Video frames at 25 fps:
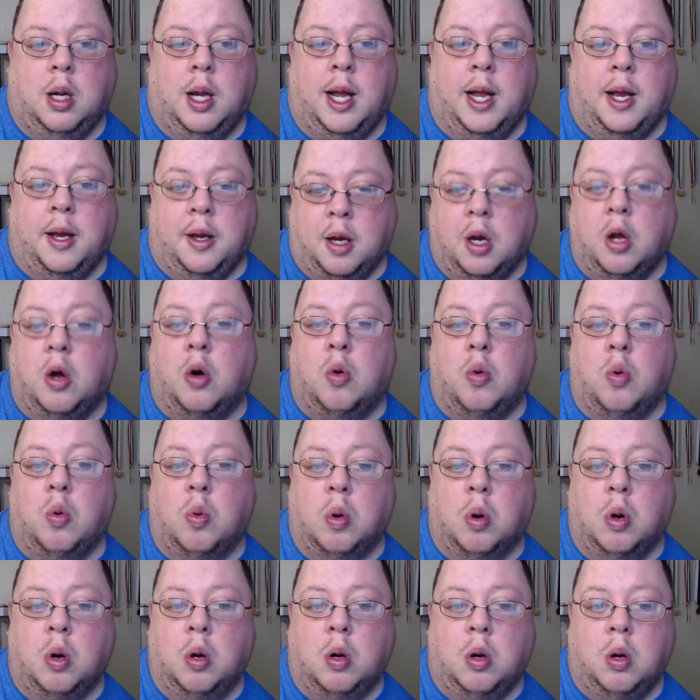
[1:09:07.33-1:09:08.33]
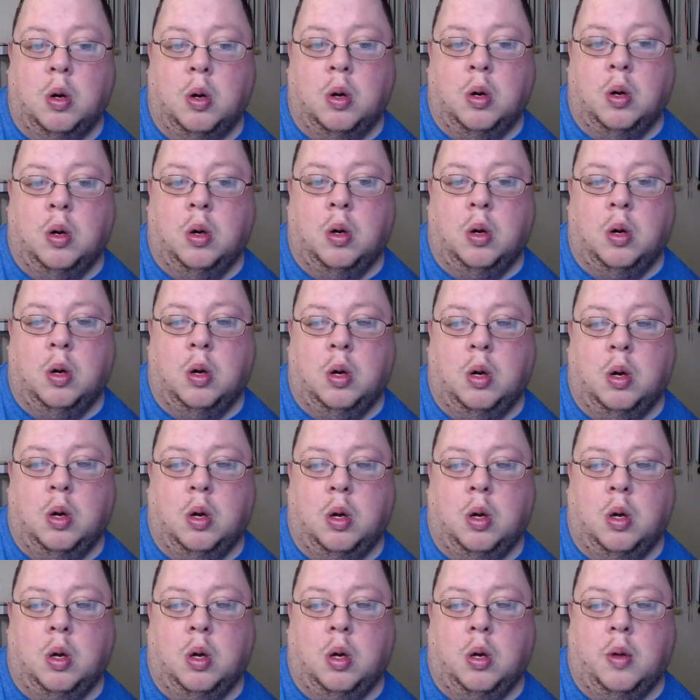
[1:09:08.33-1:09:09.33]
and know
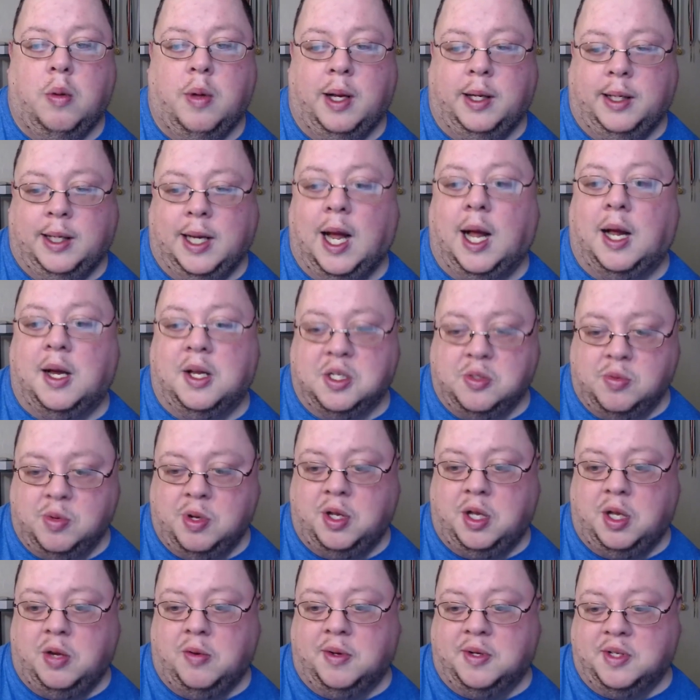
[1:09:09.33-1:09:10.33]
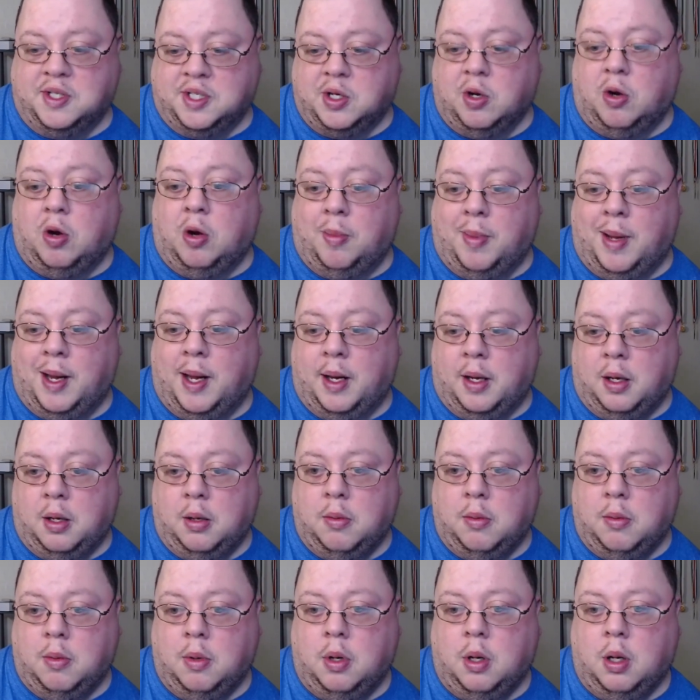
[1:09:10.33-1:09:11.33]
that God is with you, and so am I.
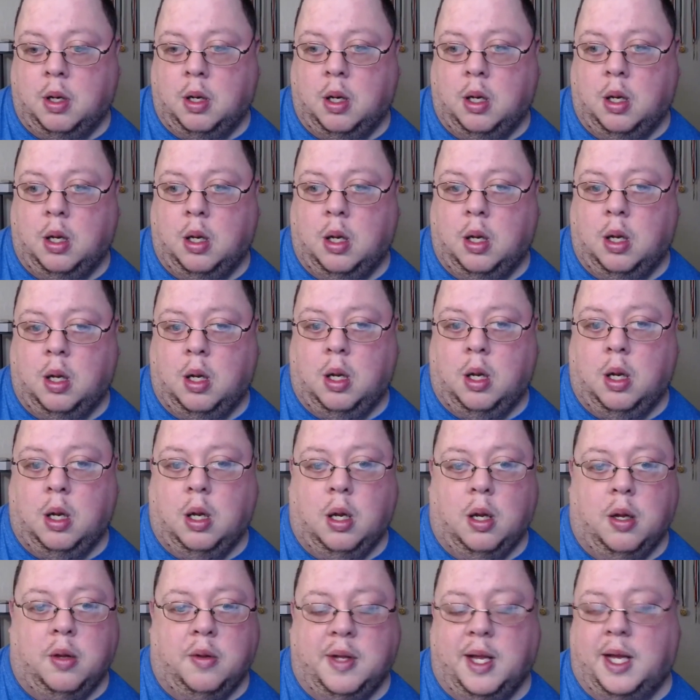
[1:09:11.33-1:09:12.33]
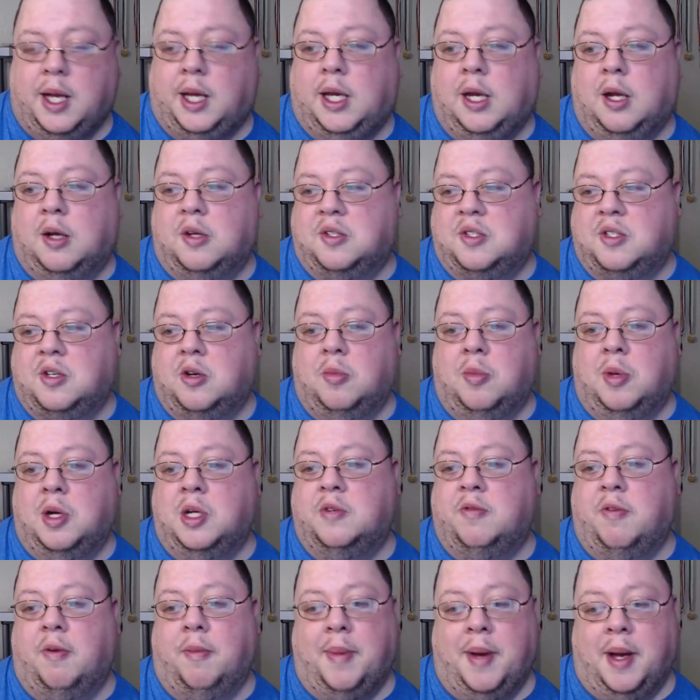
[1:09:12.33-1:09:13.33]
Thank y'all so much
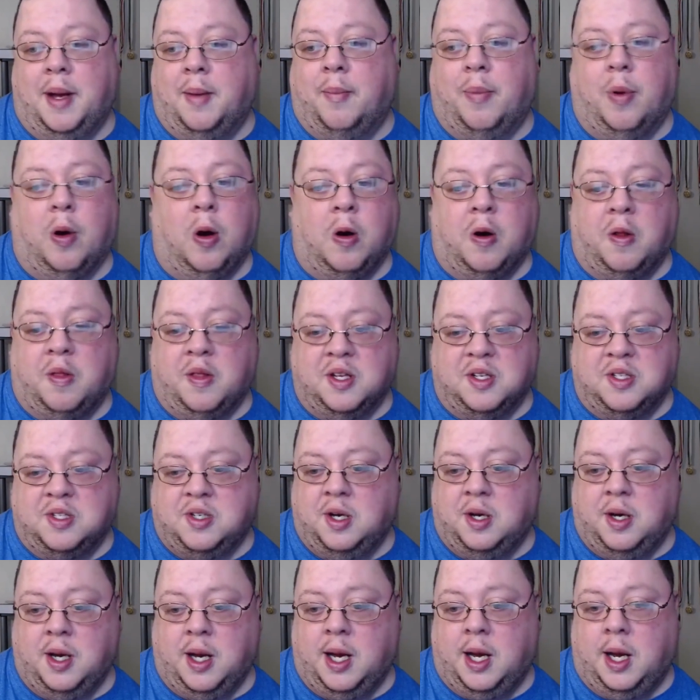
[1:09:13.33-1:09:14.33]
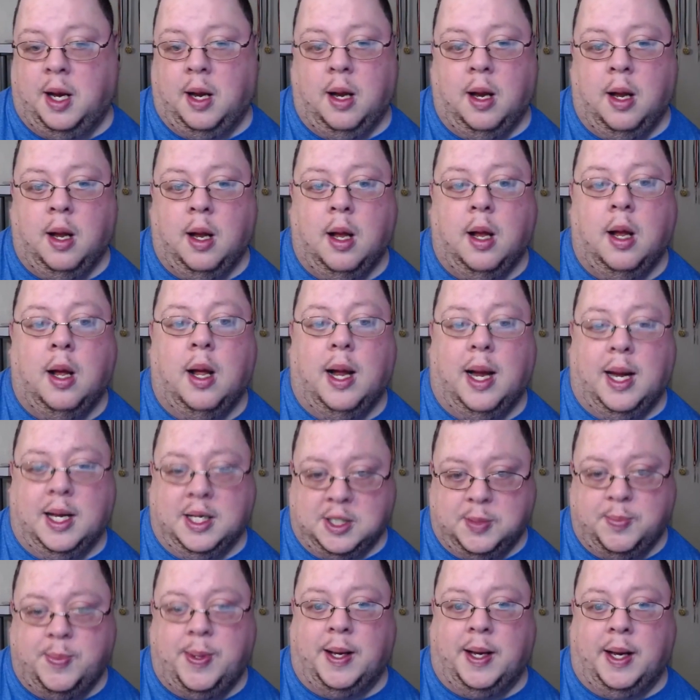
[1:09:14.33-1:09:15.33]
for being part of this today and
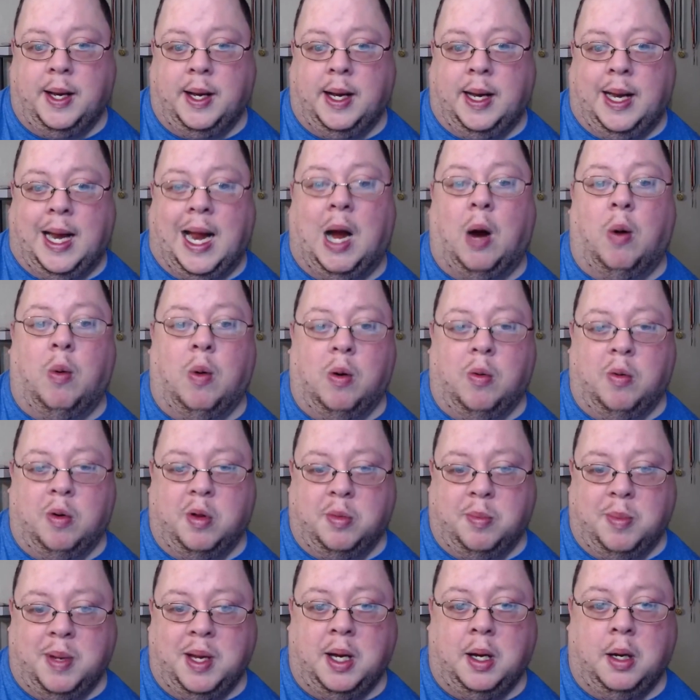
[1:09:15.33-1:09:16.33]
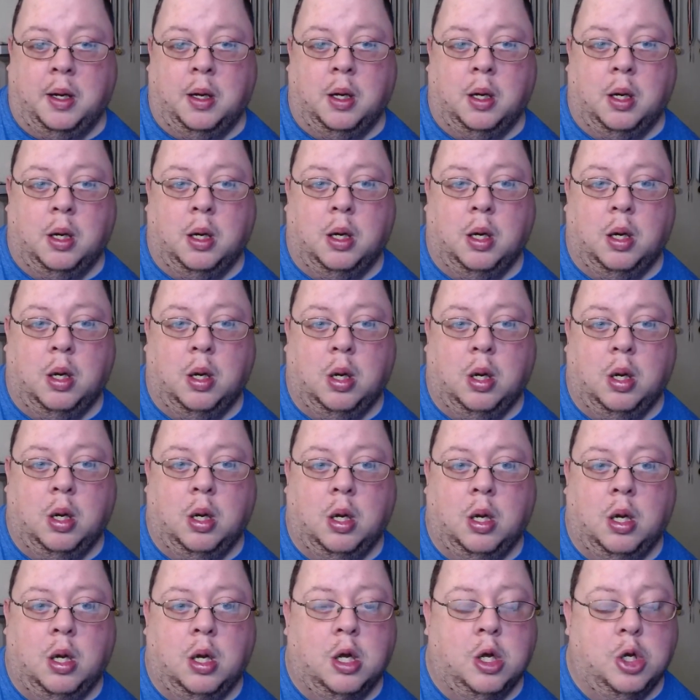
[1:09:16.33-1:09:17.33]
spending an hour with me.
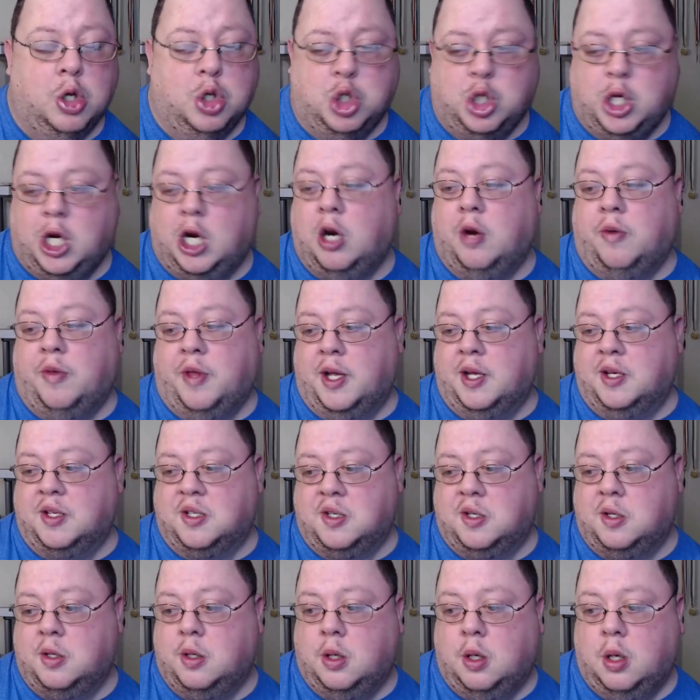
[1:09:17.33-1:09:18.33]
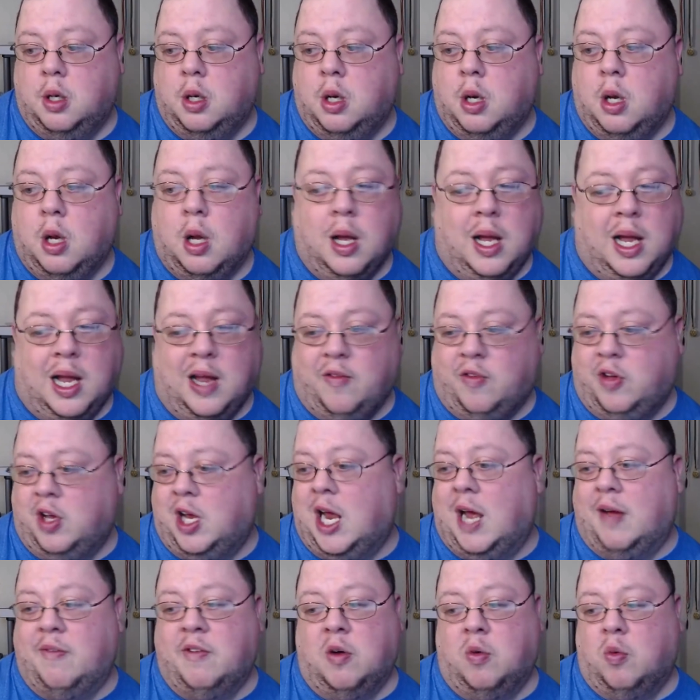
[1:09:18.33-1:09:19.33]
Share this. If you
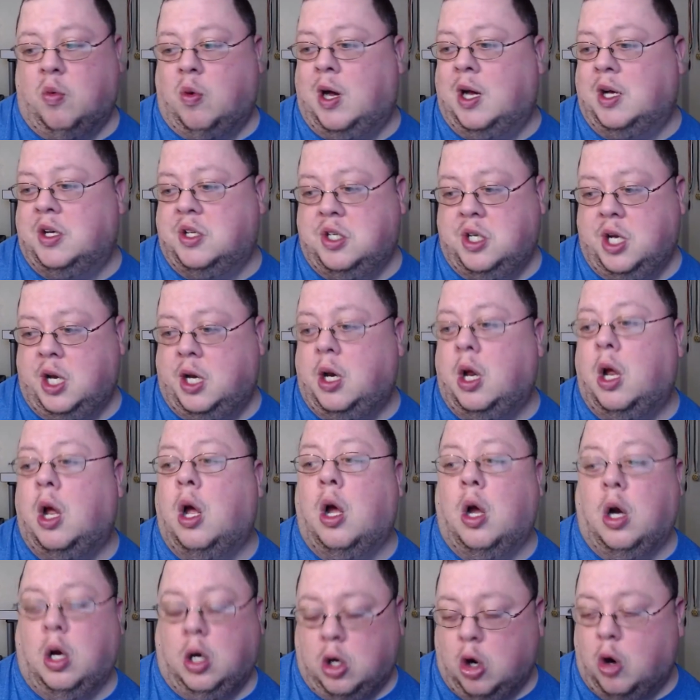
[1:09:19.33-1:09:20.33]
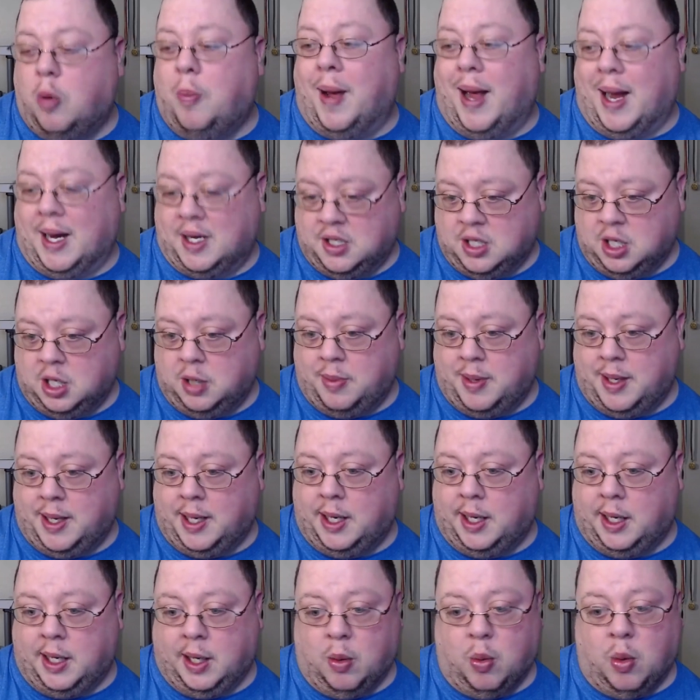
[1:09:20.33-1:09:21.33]
haven't watched it, go back to the
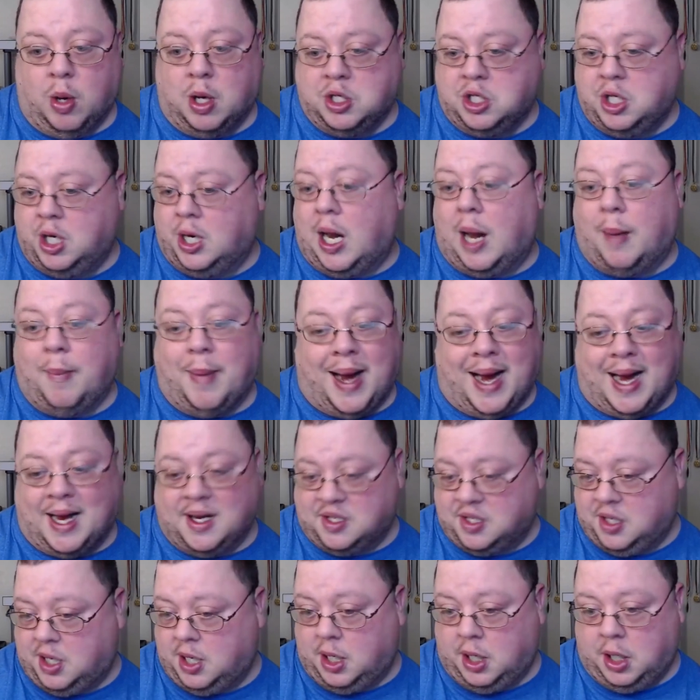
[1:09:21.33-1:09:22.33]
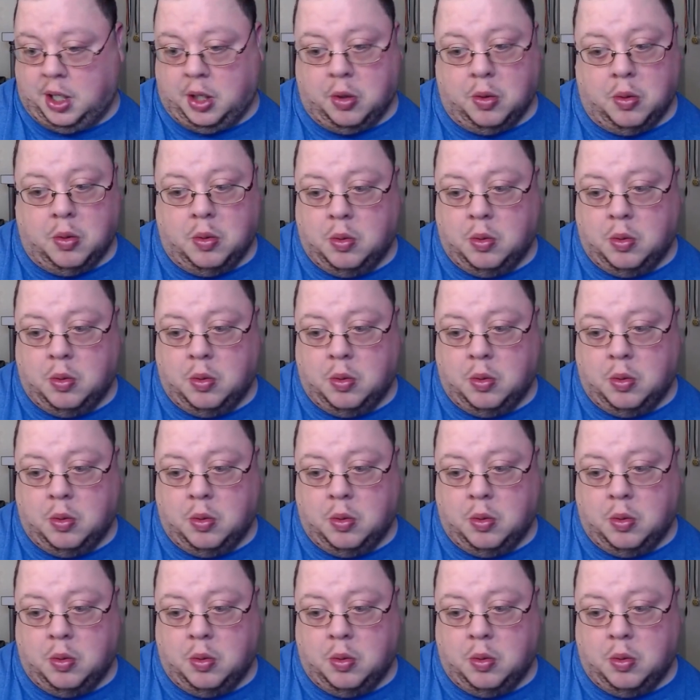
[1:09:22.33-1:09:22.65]
beginning and watch it. I'm asking you,